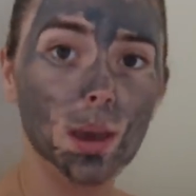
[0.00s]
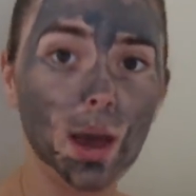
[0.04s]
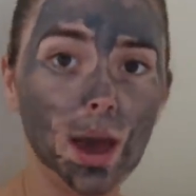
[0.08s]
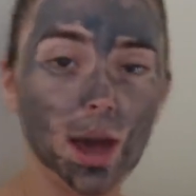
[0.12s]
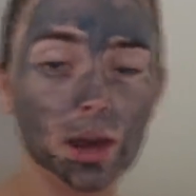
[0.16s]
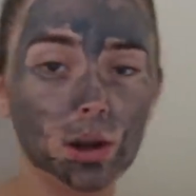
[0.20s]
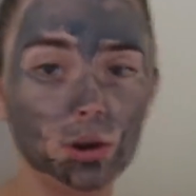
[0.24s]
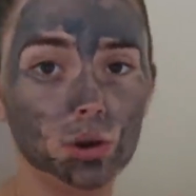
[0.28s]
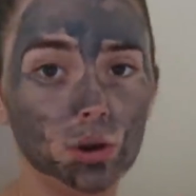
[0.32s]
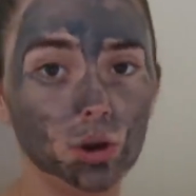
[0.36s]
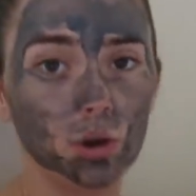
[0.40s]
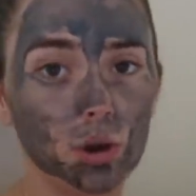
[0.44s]

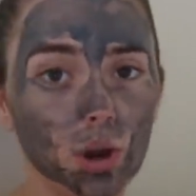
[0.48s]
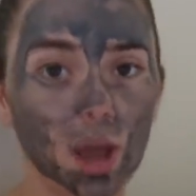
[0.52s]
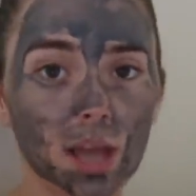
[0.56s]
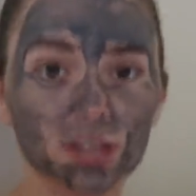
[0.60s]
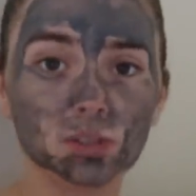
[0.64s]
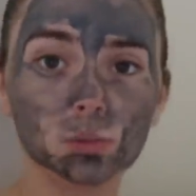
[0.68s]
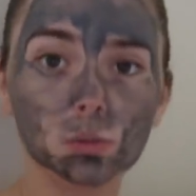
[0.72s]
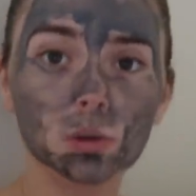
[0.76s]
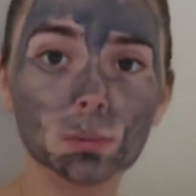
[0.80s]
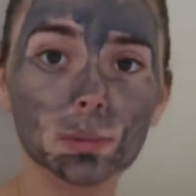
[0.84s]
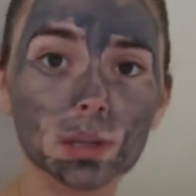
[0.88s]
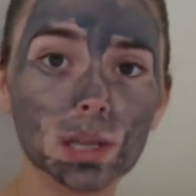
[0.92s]
I don't know, I
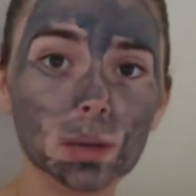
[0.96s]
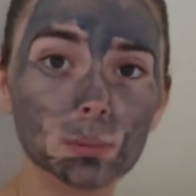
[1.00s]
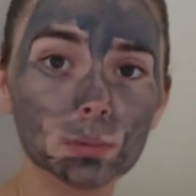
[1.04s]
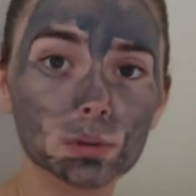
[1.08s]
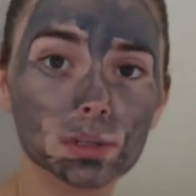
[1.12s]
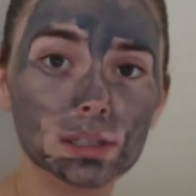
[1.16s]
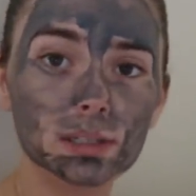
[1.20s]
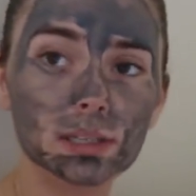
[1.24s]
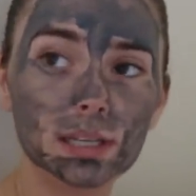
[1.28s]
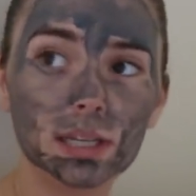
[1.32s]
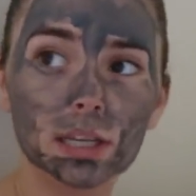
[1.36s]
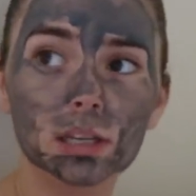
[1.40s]
just wanna be able
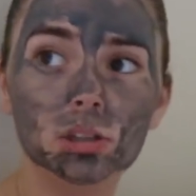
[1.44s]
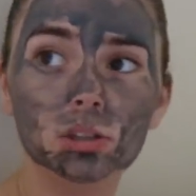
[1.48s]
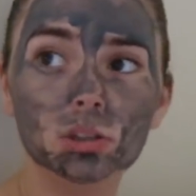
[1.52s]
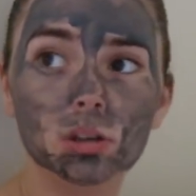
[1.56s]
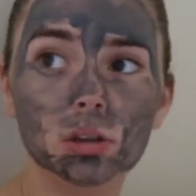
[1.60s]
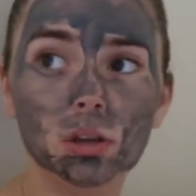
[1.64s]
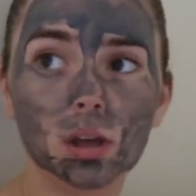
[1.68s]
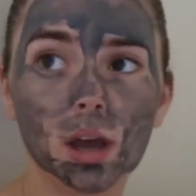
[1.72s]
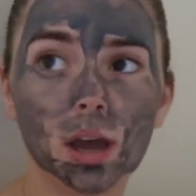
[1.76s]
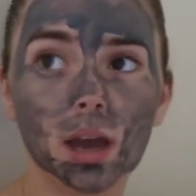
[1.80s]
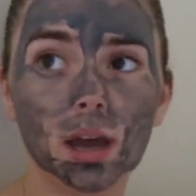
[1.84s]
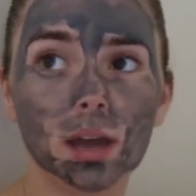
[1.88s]
to teach
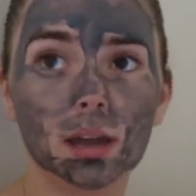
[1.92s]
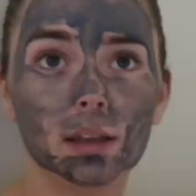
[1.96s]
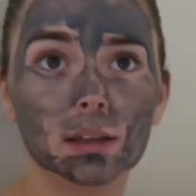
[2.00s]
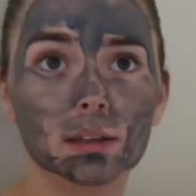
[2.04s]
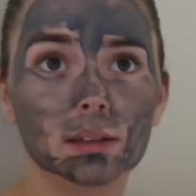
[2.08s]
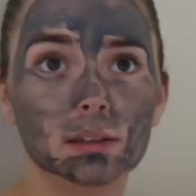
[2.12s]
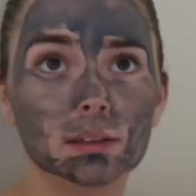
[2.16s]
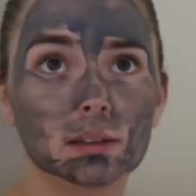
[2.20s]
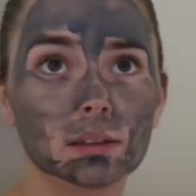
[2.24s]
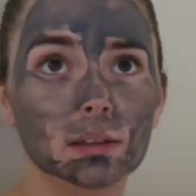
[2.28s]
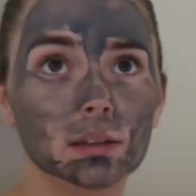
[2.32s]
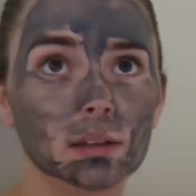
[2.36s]
you
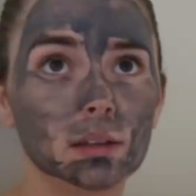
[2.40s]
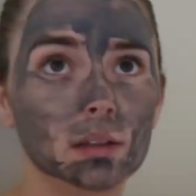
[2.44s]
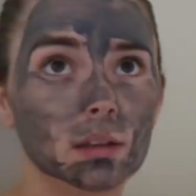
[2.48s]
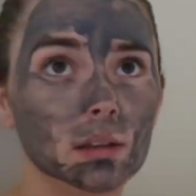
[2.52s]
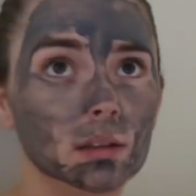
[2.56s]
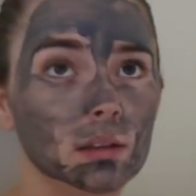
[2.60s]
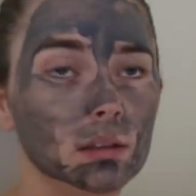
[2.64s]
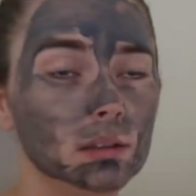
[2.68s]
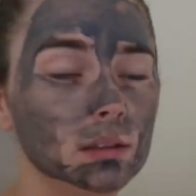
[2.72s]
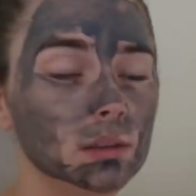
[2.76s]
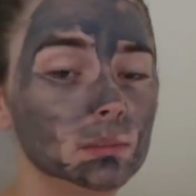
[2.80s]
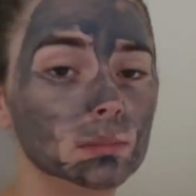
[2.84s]
guys
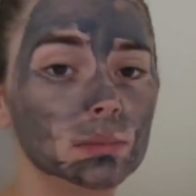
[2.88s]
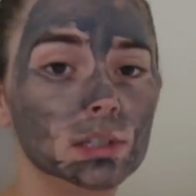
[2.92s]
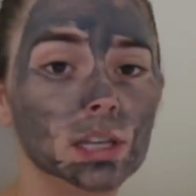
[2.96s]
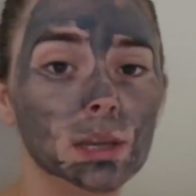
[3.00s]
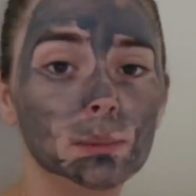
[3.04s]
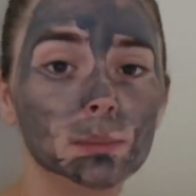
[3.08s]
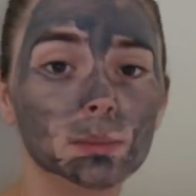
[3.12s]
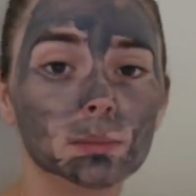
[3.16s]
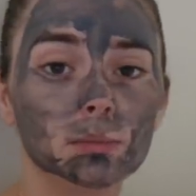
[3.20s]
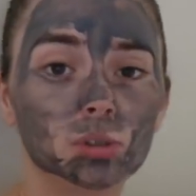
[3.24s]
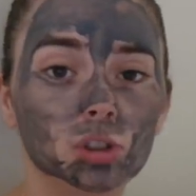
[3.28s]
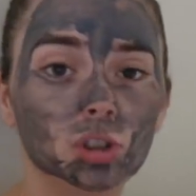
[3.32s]
some
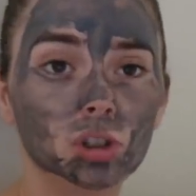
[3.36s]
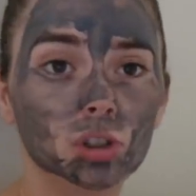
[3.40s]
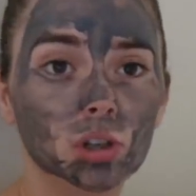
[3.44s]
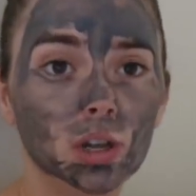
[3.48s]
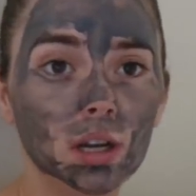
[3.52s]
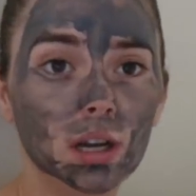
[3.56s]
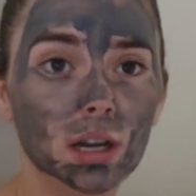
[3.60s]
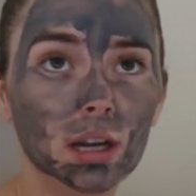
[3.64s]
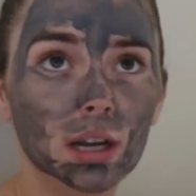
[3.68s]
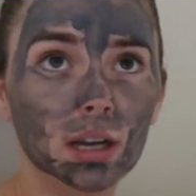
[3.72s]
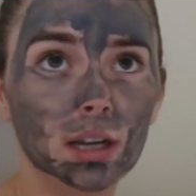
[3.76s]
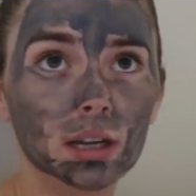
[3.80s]
tips and
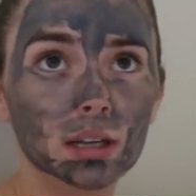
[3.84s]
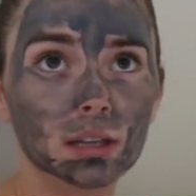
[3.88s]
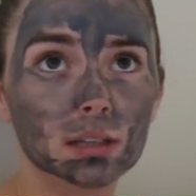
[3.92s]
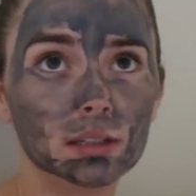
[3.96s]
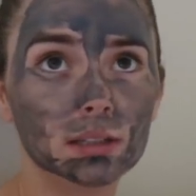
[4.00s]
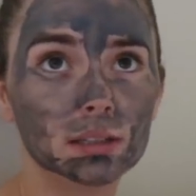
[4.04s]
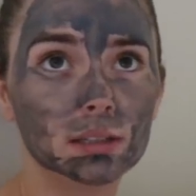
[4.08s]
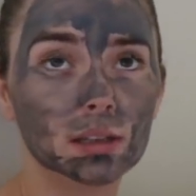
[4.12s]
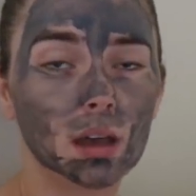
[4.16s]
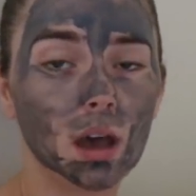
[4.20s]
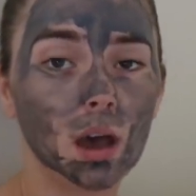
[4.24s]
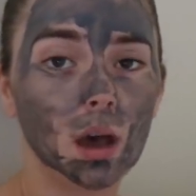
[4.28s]

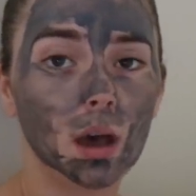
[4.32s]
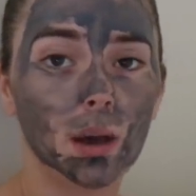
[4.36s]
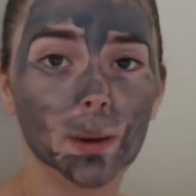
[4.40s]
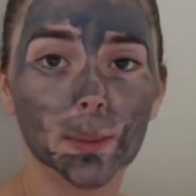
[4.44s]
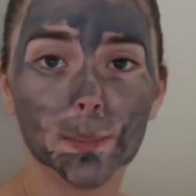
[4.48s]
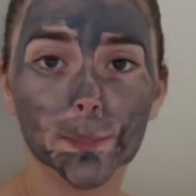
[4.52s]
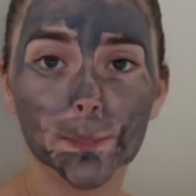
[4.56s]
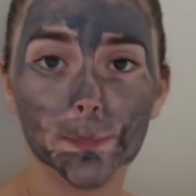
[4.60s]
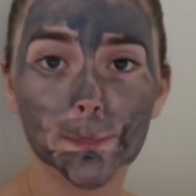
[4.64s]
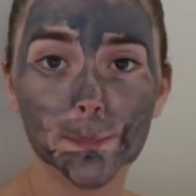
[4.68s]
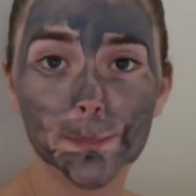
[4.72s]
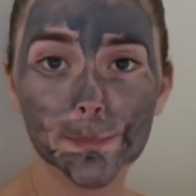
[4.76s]
tricks,
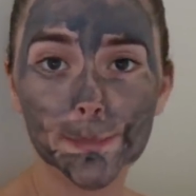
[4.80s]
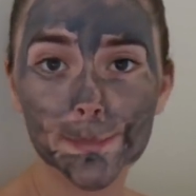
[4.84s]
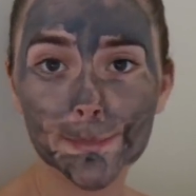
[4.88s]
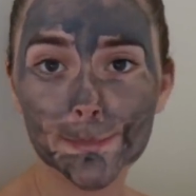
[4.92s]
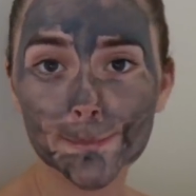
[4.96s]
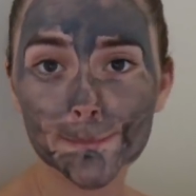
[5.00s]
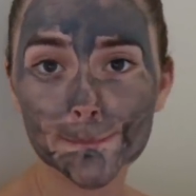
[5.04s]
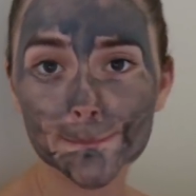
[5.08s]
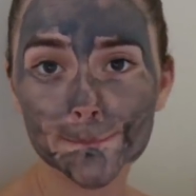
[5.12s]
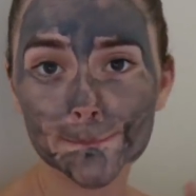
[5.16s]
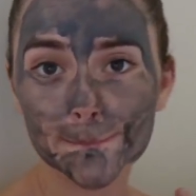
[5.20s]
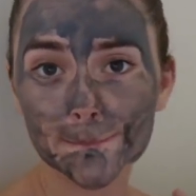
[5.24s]
um,
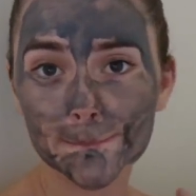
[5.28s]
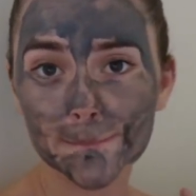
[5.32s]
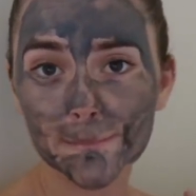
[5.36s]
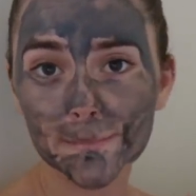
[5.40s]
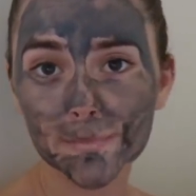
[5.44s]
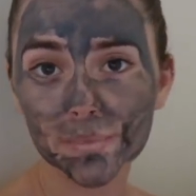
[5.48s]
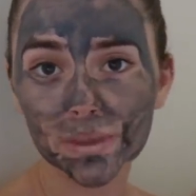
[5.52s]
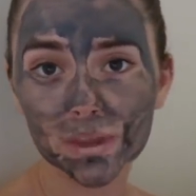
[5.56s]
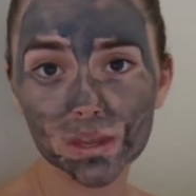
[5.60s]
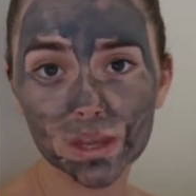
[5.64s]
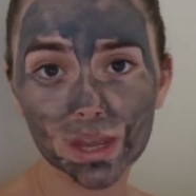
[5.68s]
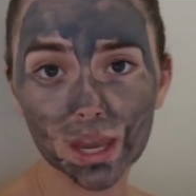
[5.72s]

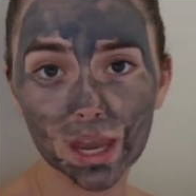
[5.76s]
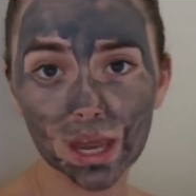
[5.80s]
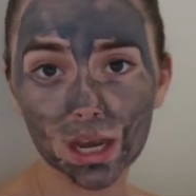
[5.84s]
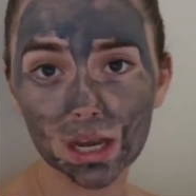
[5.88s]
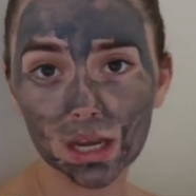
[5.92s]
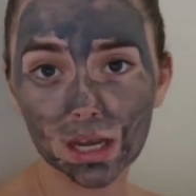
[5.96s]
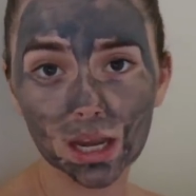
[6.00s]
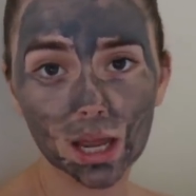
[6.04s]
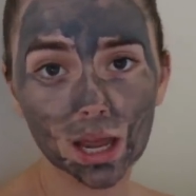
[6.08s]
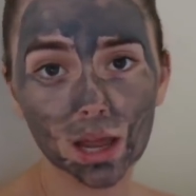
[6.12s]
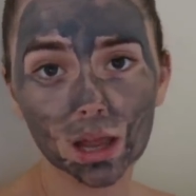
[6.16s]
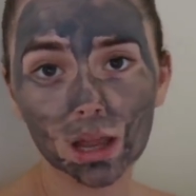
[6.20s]

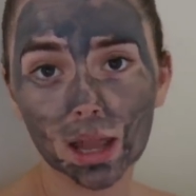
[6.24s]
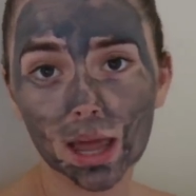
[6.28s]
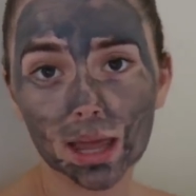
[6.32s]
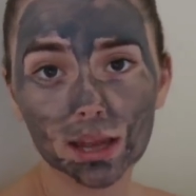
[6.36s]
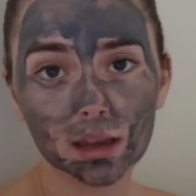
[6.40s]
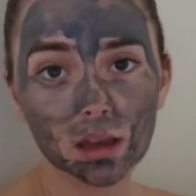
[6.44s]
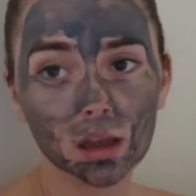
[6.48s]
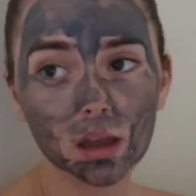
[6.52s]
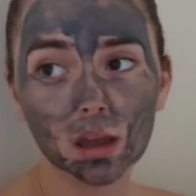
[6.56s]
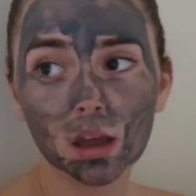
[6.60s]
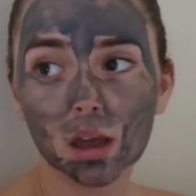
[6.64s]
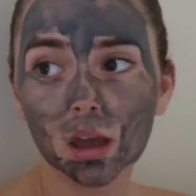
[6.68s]
and yeah,
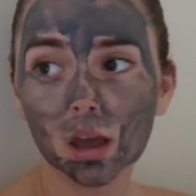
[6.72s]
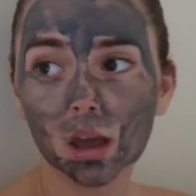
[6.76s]
like